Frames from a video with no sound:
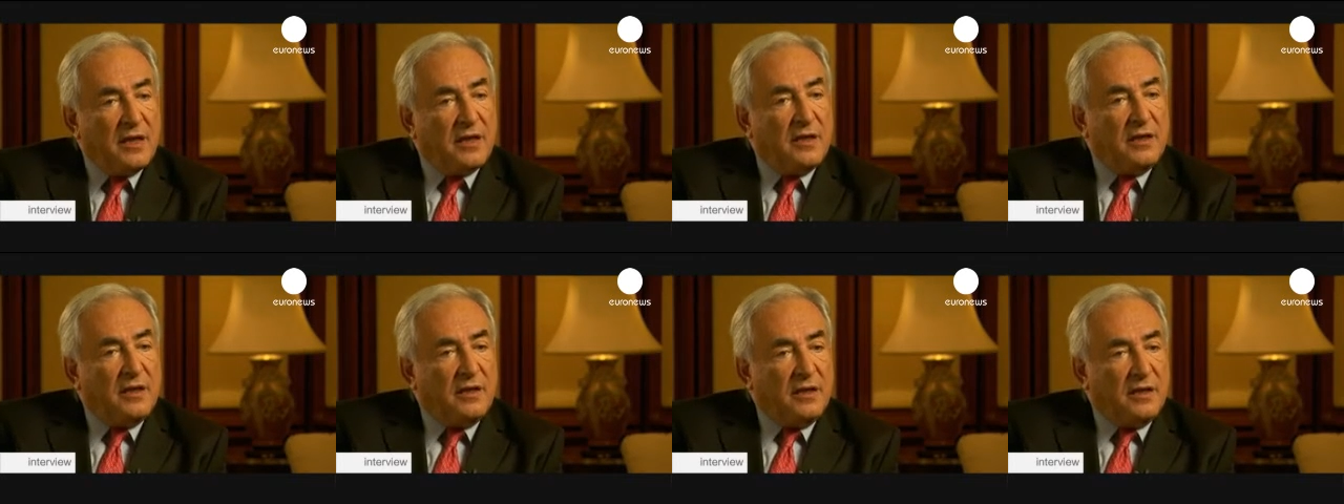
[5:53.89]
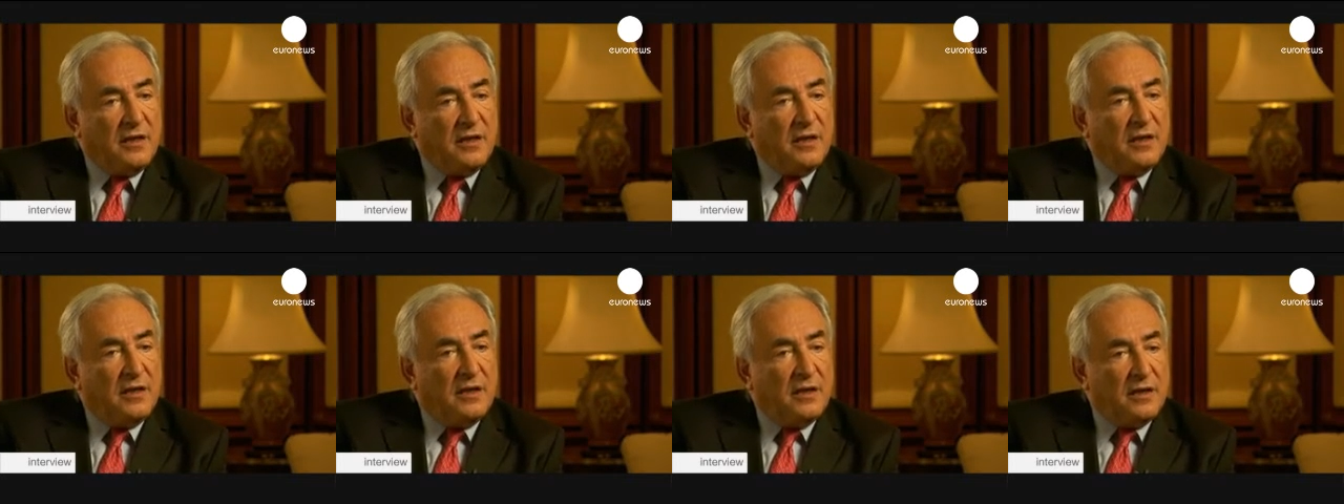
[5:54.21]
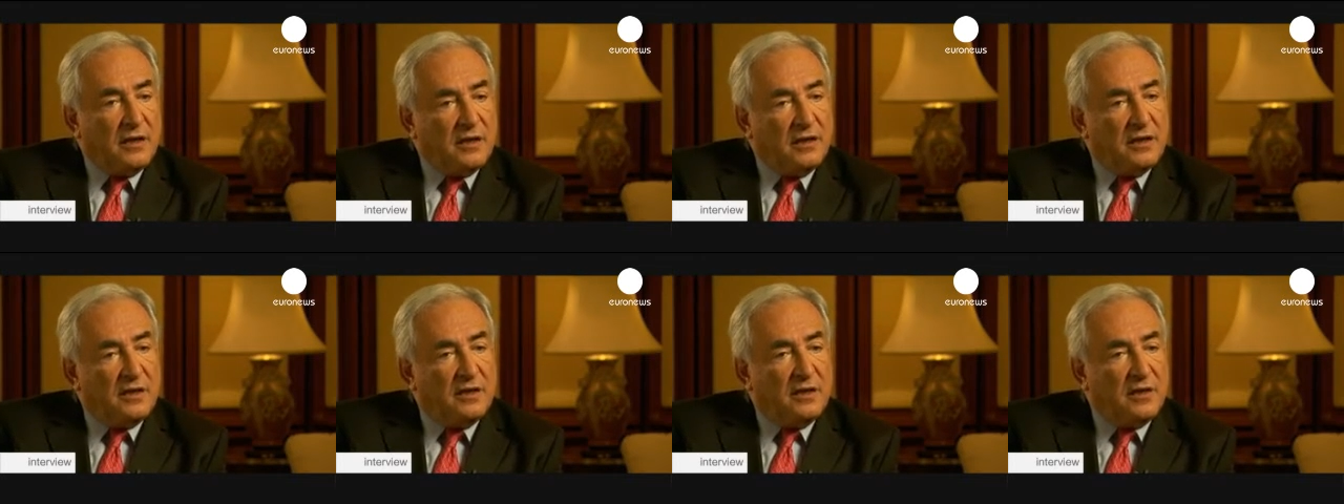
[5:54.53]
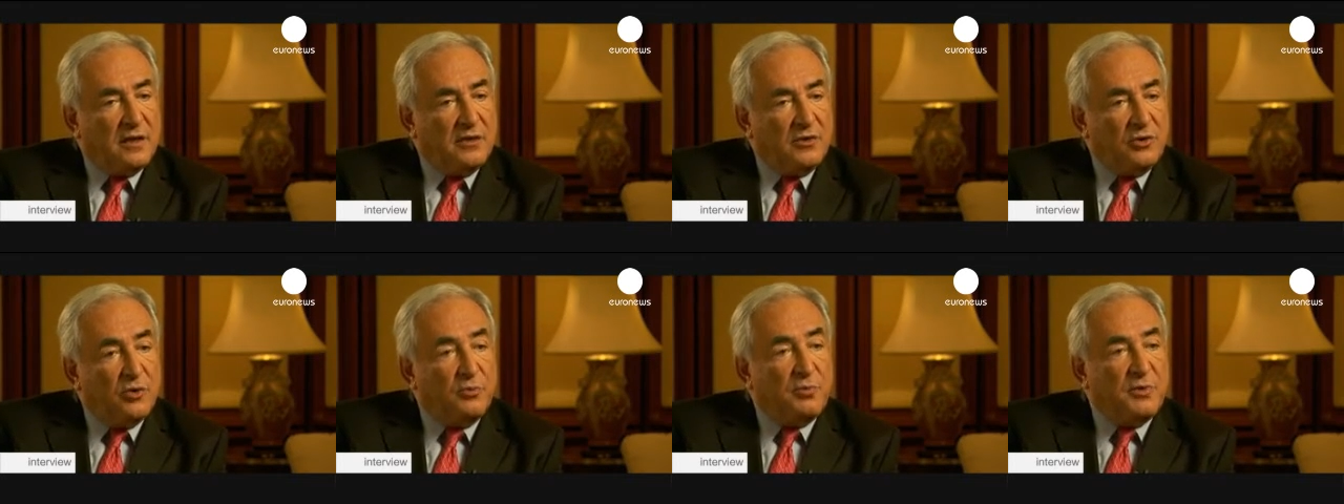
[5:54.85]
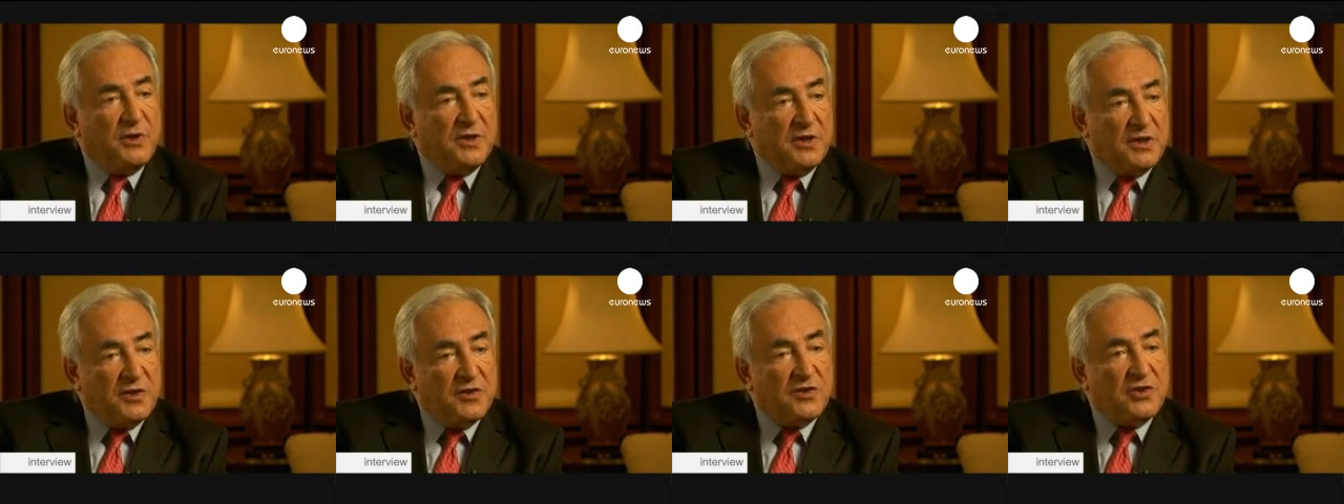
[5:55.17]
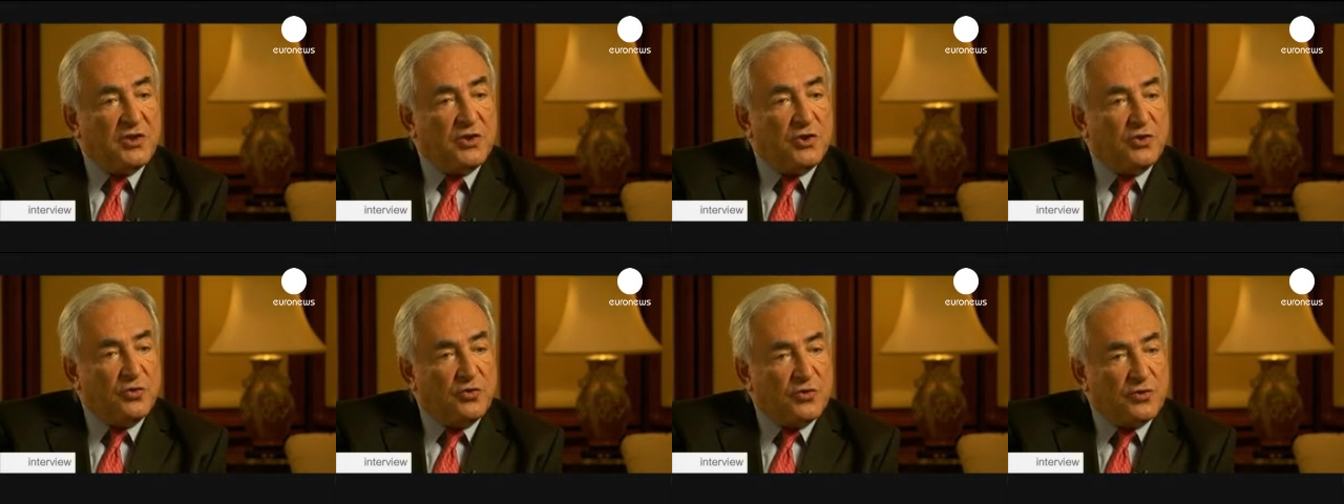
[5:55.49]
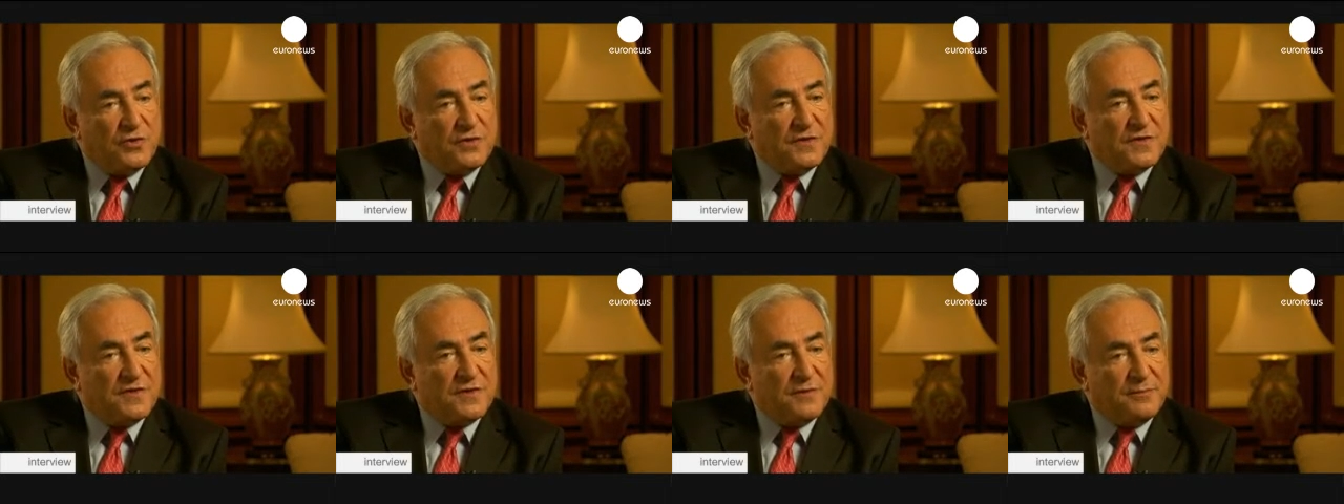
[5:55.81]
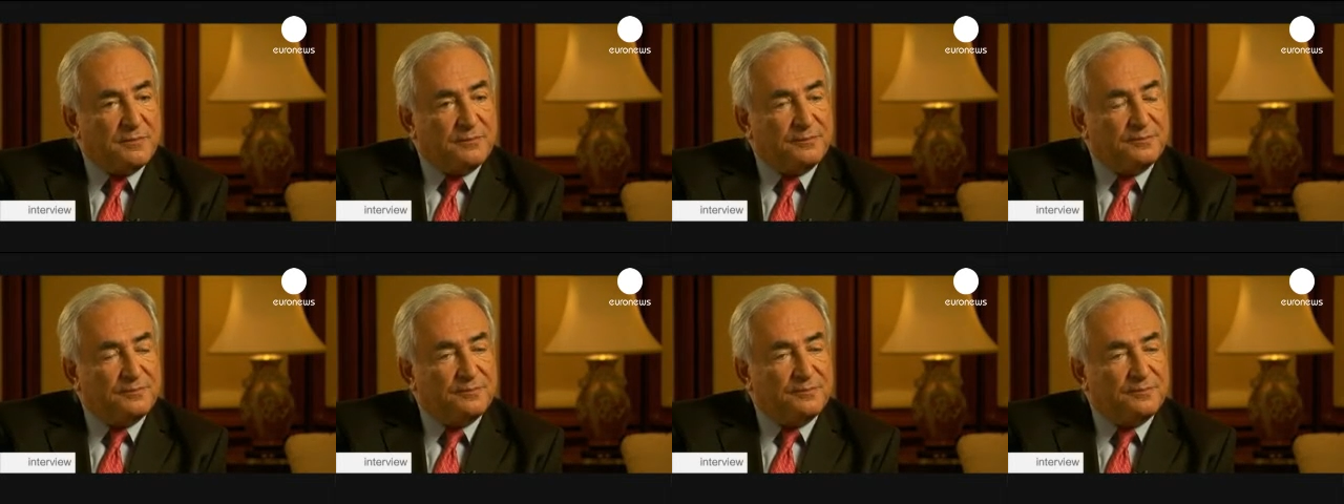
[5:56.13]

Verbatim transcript: the, the European institutions.